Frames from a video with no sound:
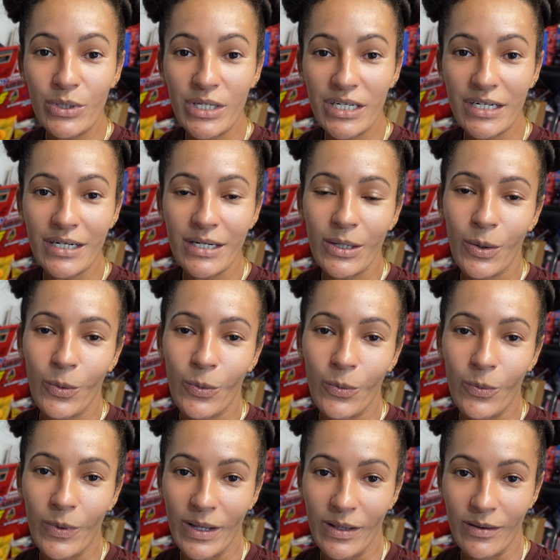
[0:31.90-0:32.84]
here,
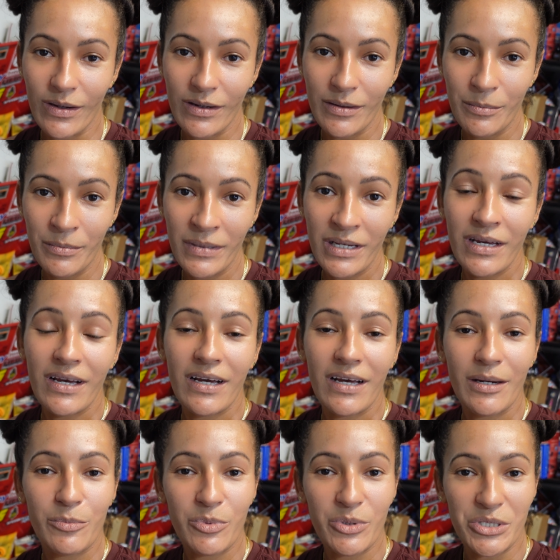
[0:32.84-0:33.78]
welcome.
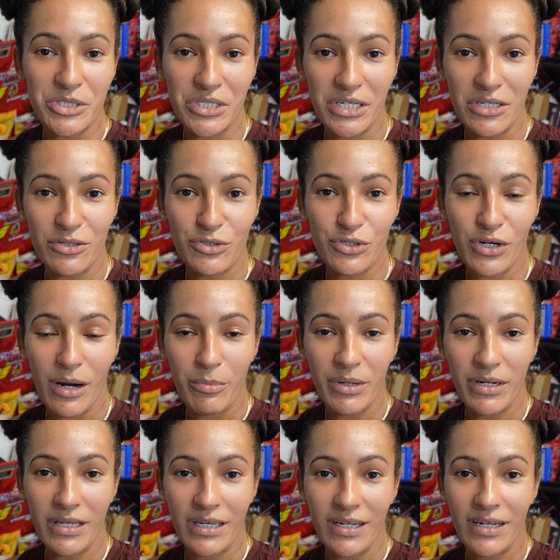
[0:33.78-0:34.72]
Appreciate you
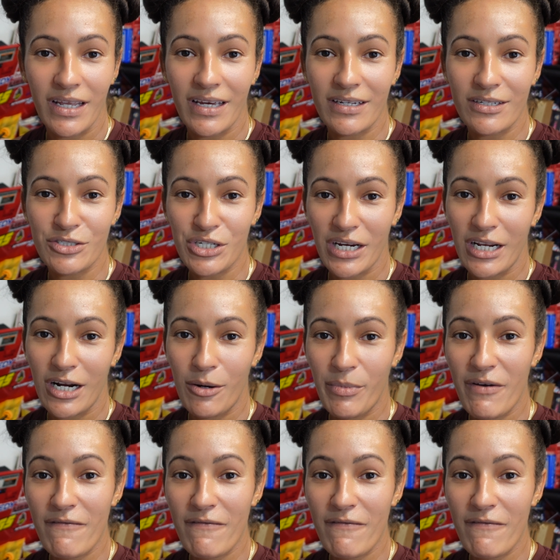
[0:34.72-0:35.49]
dropping in and checking out my